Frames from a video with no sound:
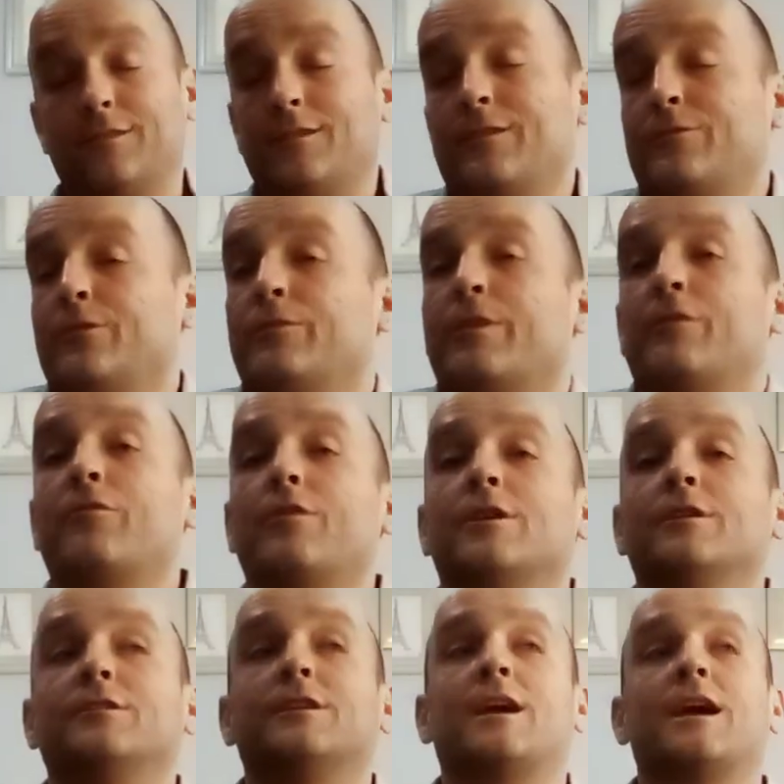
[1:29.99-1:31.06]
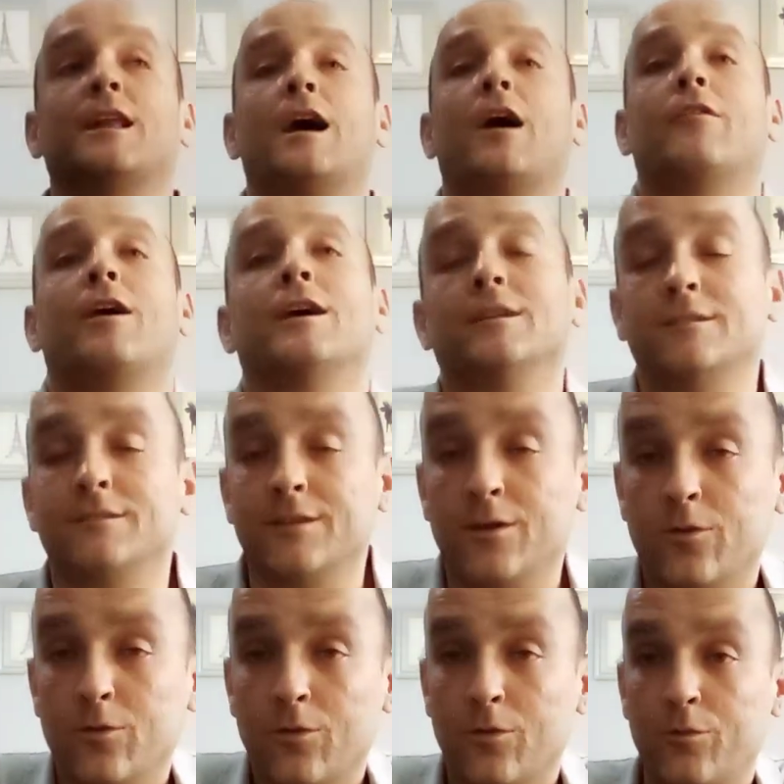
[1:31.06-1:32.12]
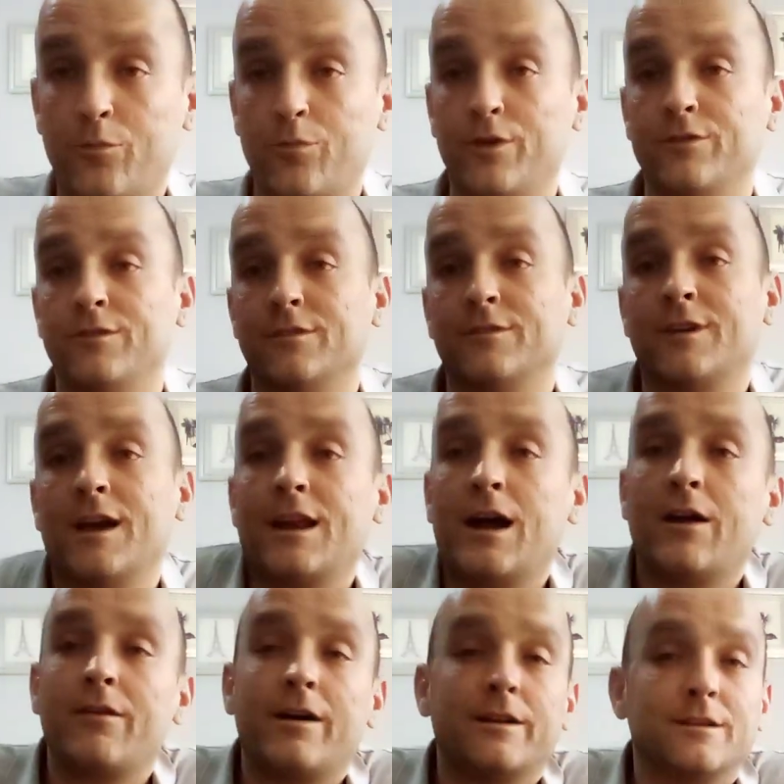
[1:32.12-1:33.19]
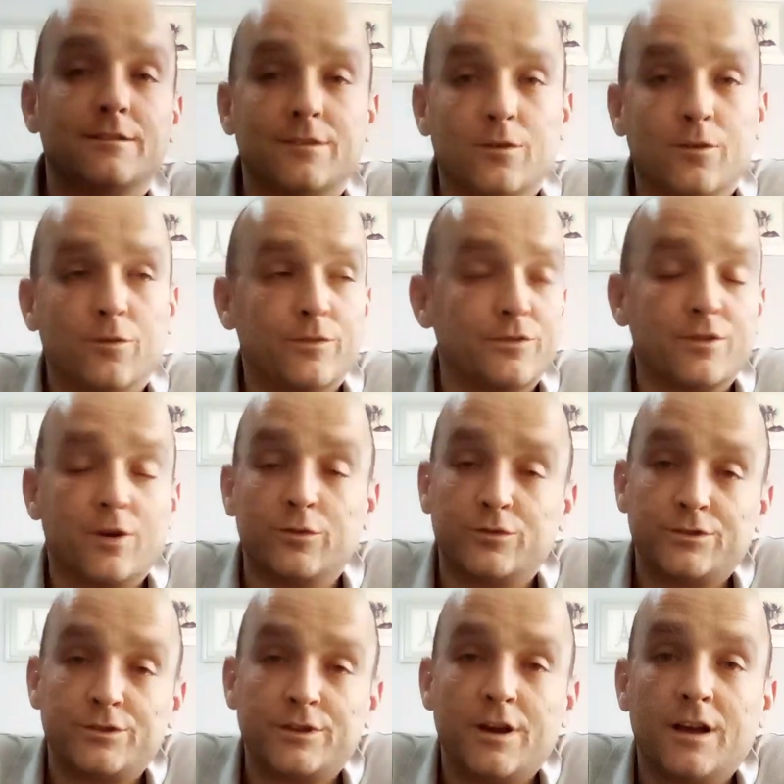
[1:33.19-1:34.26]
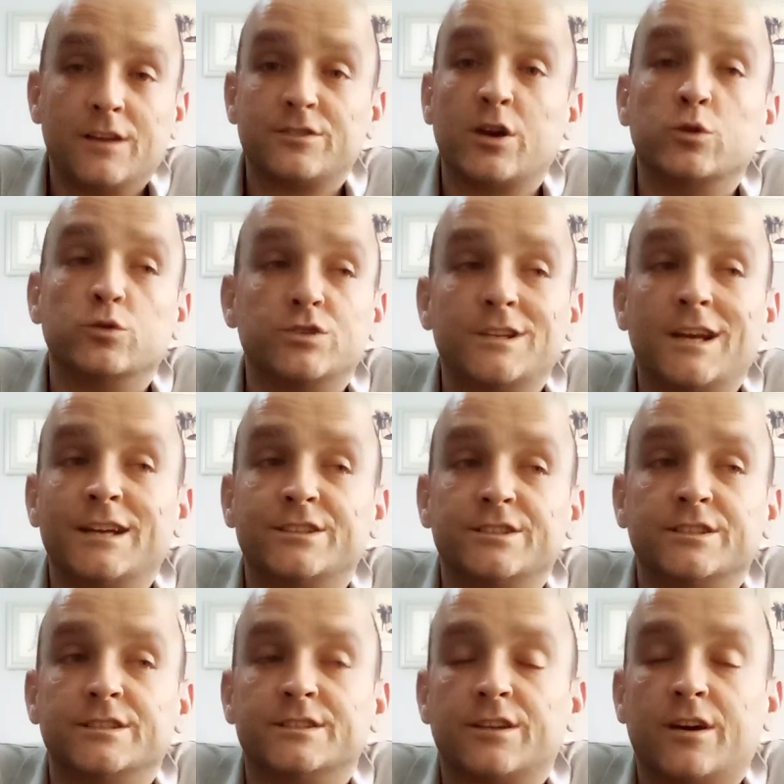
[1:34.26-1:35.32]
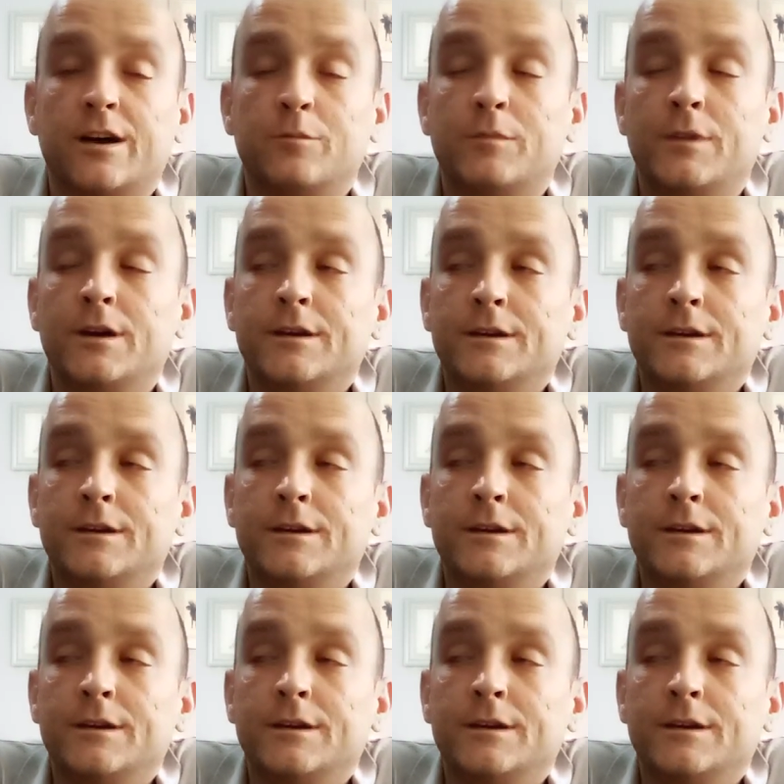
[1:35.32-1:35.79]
If you've ever read you get an hour out of your cell, or prisoners get an hour out of the cell for association time,